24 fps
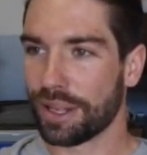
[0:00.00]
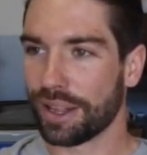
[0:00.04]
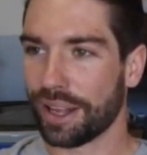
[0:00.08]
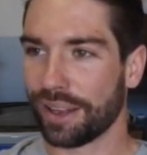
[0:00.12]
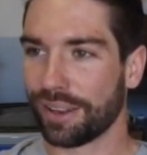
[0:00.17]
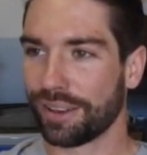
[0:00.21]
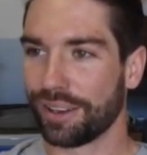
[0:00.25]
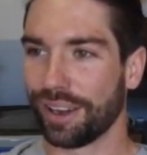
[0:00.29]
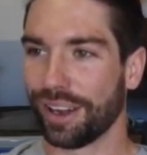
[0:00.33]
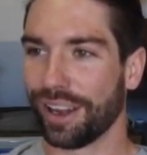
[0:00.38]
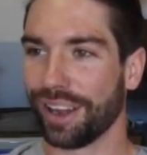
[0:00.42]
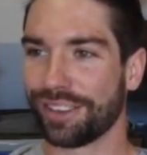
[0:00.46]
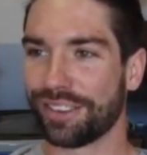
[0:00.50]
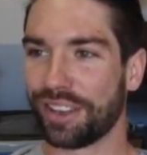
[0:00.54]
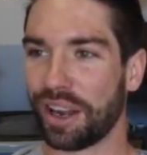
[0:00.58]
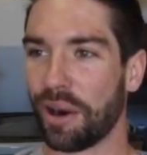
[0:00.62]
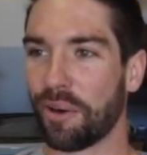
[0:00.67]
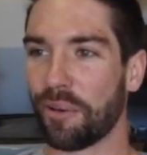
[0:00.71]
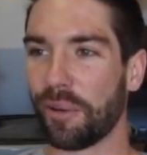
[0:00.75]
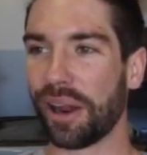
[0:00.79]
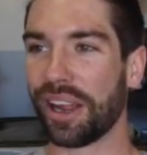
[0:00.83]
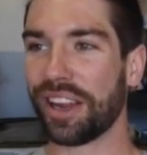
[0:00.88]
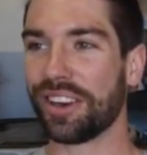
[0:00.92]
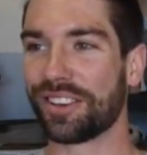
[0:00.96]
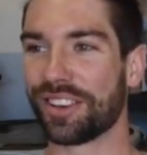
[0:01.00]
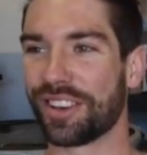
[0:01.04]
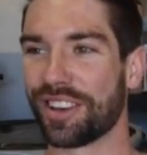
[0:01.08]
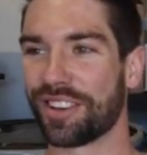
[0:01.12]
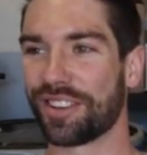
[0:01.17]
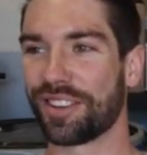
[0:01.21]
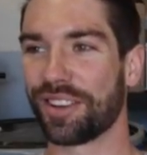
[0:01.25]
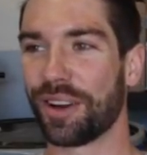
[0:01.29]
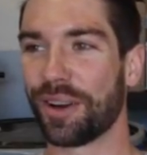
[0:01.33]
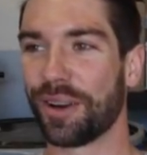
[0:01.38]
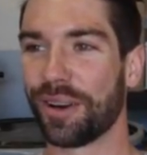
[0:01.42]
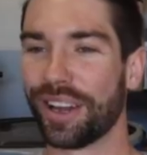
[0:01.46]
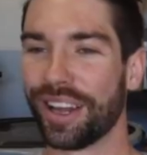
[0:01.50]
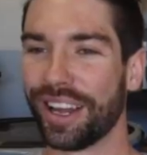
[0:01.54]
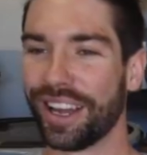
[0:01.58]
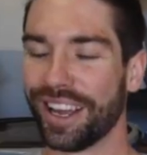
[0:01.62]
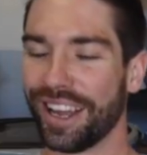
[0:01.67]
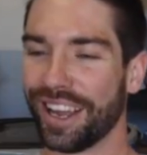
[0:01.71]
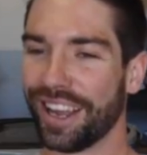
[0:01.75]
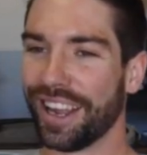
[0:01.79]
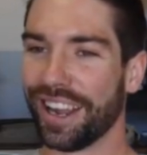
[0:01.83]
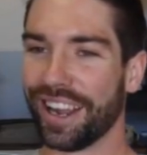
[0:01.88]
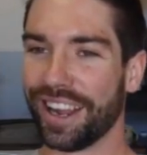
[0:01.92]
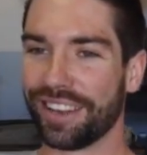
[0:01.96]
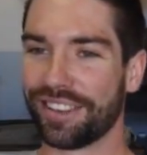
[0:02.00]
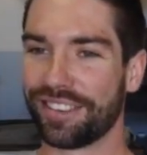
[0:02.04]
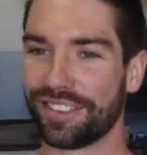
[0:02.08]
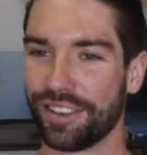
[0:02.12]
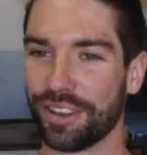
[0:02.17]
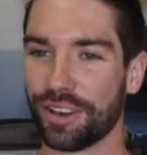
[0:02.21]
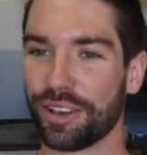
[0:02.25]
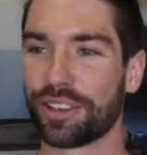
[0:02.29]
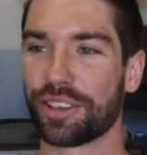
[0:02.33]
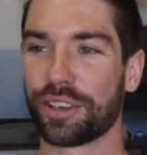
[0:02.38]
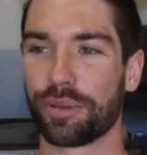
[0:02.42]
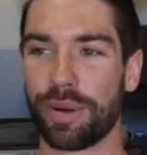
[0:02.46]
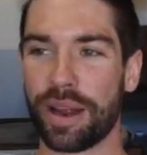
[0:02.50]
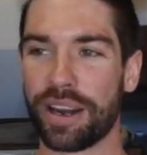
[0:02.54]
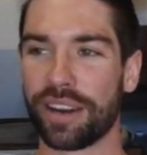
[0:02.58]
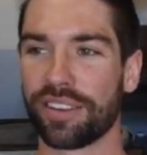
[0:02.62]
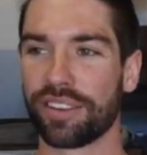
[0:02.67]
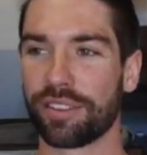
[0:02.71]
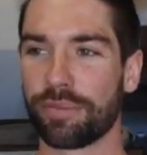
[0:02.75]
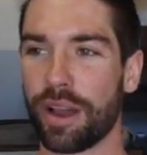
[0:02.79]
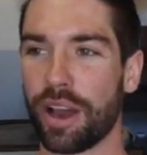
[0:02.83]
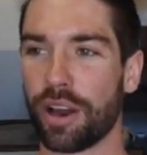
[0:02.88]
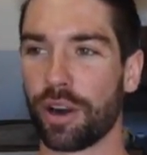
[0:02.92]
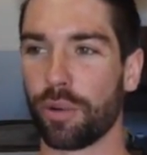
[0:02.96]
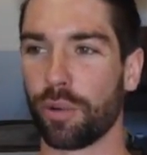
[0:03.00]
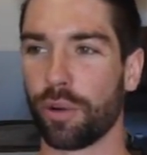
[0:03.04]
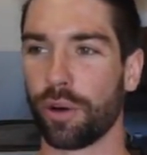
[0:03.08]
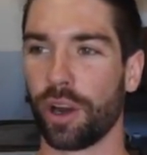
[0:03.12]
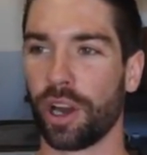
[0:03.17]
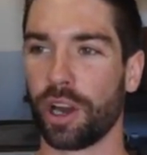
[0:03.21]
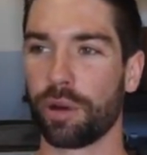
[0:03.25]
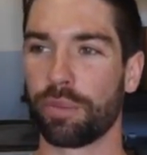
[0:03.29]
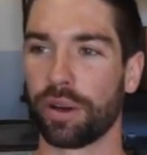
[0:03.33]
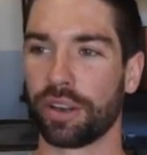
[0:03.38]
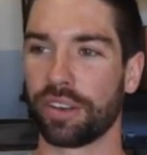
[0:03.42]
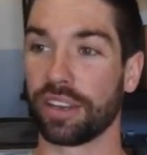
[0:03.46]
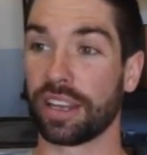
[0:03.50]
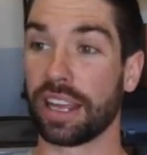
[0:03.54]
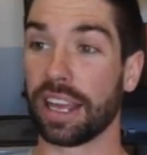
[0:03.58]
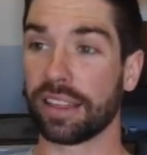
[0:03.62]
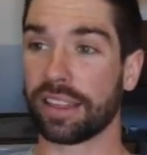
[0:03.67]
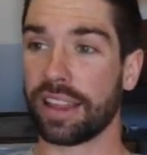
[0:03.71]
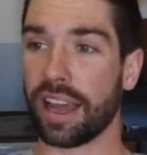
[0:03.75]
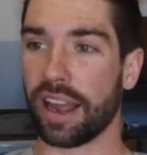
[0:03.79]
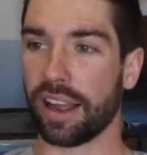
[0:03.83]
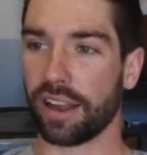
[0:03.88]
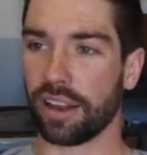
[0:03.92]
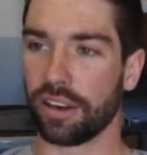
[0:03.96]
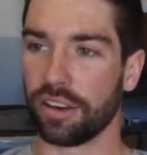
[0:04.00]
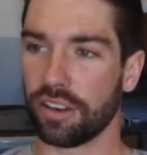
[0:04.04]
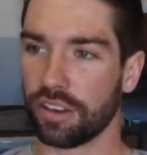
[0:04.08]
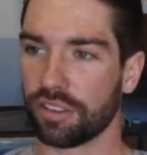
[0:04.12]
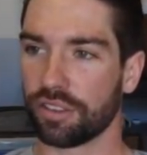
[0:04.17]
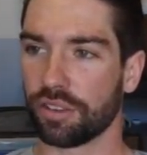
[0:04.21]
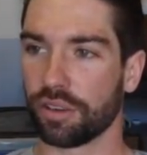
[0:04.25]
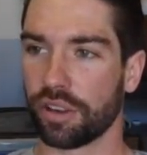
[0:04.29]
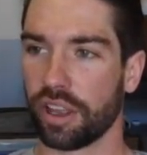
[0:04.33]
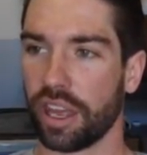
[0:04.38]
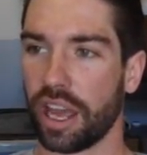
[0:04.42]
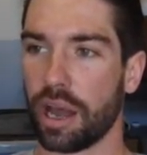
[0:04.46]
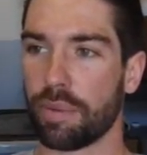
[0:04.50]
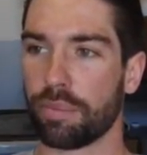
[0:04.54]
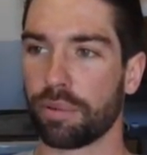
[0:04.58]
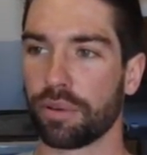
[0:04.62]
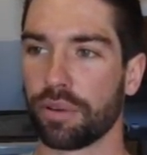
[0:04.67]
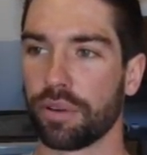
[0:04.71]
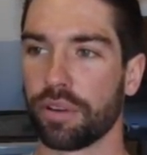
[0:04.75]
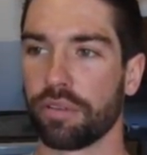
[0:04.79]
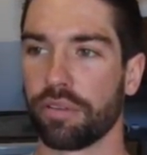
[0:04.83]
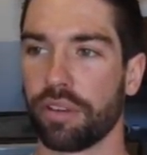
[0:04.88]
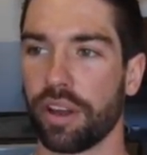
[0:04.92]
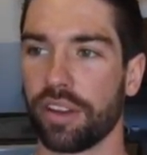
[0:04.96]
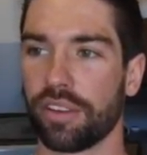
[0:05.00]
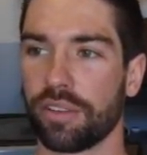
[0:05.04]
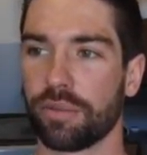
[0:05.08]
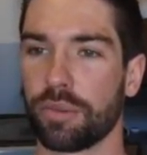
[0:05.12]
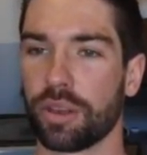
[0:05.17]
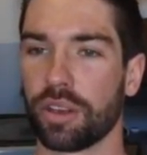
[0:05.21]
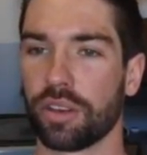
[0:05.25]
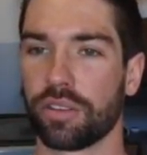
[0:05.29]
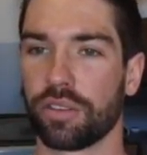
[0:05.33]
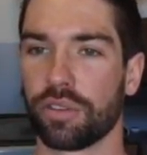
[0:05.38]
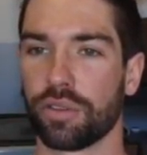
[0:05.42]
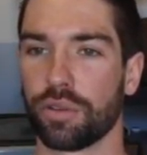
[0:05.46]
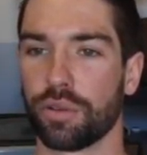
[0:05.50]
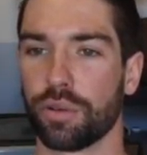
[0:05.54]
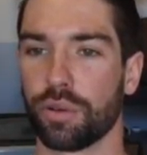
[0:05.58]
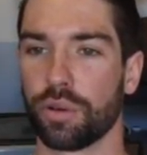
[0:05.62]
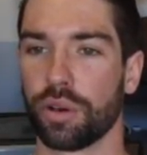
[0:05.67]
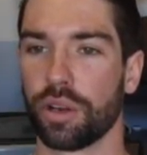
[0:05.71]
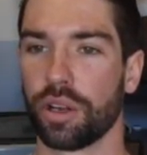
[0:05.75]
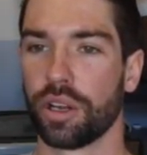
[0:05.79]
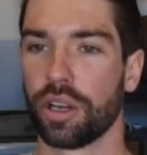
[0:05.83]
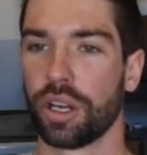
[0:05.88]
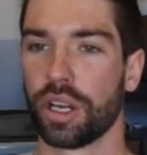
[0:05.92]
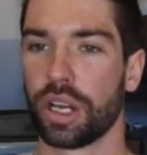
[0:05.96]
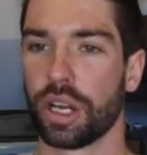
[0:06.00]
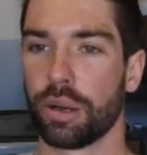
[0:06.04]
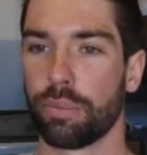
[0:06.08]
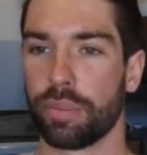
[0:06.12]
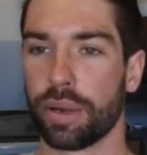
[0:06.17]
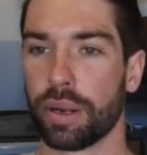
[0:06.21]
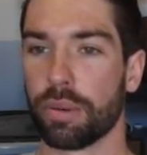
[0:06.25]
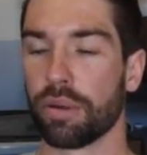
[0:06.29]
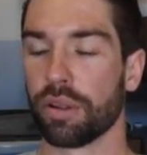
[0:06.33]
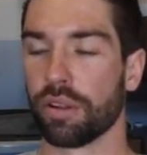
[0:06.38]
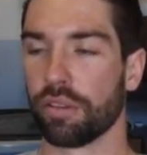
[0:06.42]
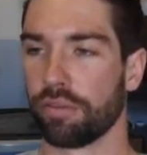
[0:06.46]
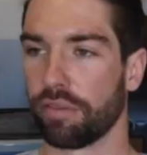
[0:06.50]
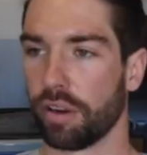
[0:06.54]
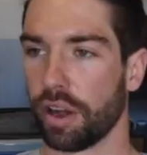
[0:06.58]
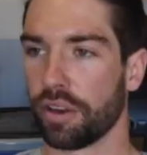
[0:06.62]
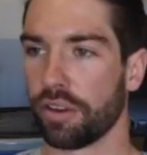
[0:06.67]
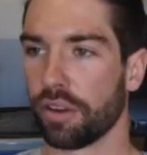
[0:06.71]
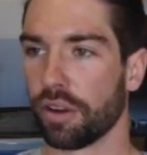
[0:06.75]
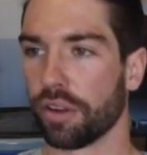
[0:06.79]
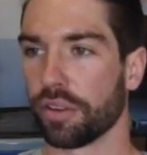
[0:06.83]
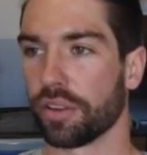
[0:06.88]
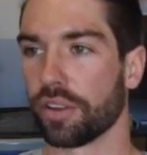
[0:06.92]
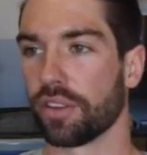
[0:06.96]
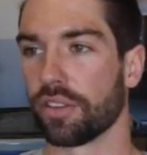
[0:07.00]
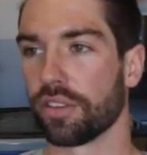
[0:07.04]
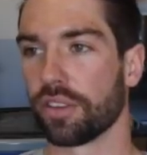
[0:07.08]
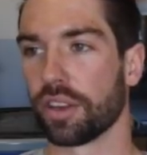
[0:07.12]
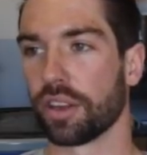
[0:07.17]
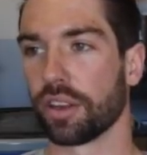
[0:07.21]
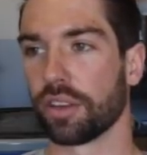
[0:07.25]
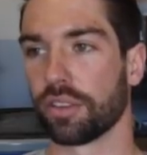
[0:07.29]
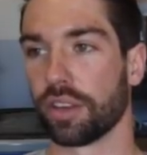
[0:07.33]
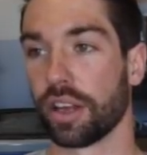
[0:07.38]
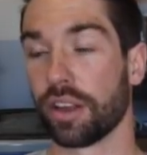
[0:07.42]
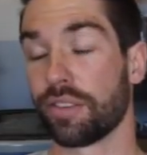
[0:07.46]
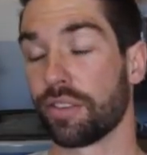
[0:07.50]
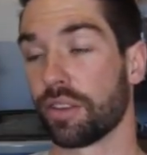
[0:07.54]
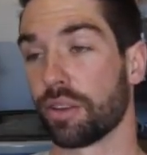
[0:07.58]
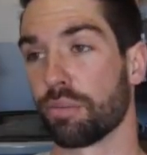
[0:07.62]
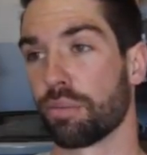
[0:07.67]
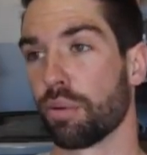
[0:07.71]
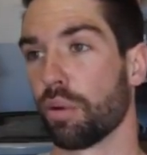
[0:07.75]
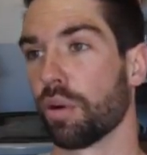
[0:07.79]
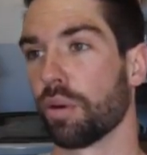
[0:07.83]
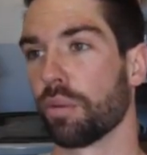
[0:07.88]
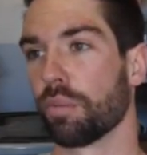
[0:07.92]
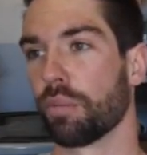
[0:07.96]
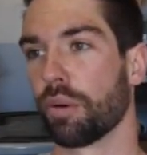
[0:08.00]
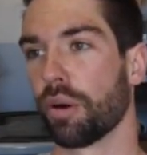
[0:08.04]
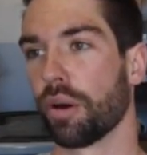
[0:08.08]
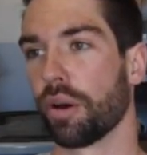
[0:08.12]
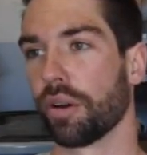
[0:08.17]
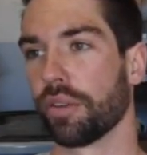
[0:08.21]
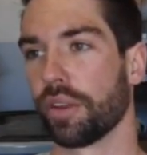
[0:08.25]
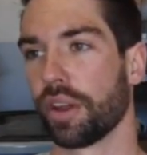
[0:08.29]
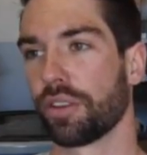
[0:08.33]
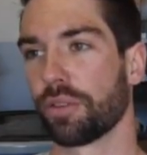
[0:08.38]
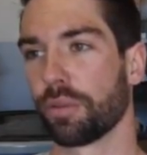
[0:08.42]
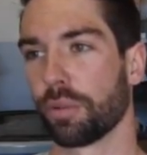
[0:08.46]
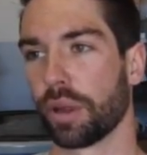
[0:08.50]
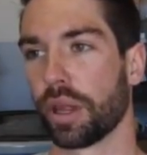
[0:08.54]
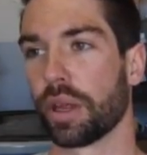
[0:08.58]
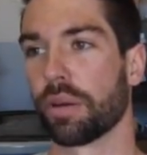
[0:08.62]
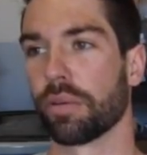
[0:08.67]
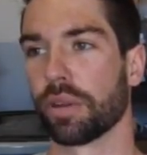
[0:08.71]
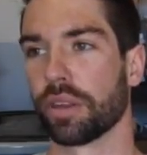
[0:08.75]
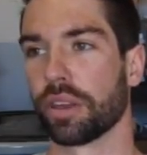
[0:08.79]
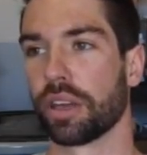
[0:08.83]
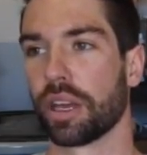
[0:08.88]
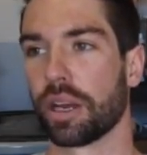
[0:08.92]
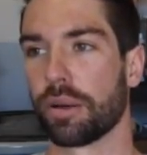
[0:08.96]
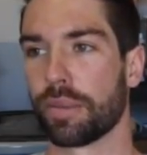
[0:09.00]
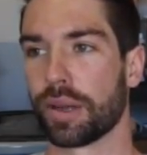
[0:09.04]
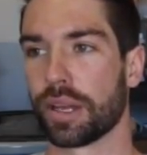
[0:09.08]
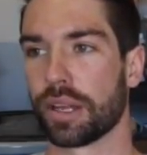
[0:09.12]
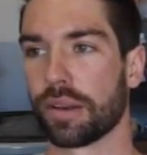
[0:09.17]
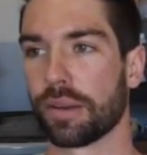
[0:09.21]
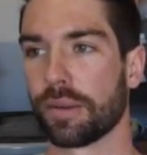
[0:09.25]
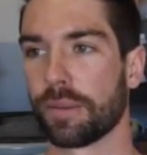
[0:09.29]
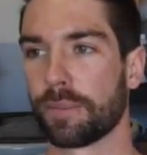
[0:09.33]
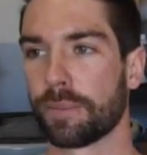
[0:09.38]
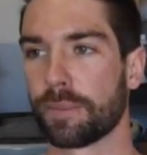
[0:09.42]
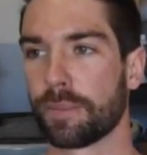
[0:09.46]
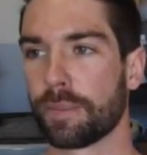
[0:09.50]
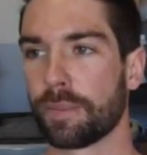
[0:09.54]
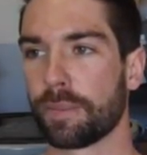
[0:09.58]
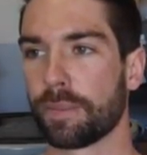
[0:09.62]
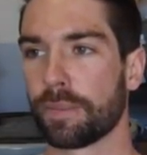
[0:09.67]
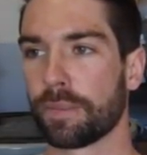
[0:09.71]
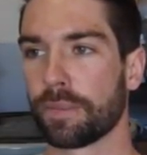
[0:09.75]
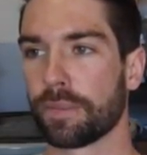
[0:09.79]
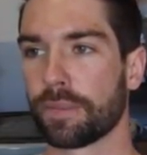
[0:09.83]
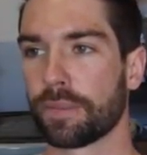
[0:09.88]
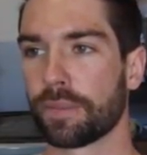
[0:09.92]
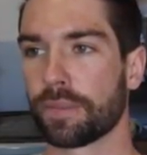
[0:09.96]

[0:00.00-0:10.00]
That's outrageous. So it's still a tremendous amount of work, but to get that initial capital investment to be able to fund all these things, that's the important part. And that's where they really come in.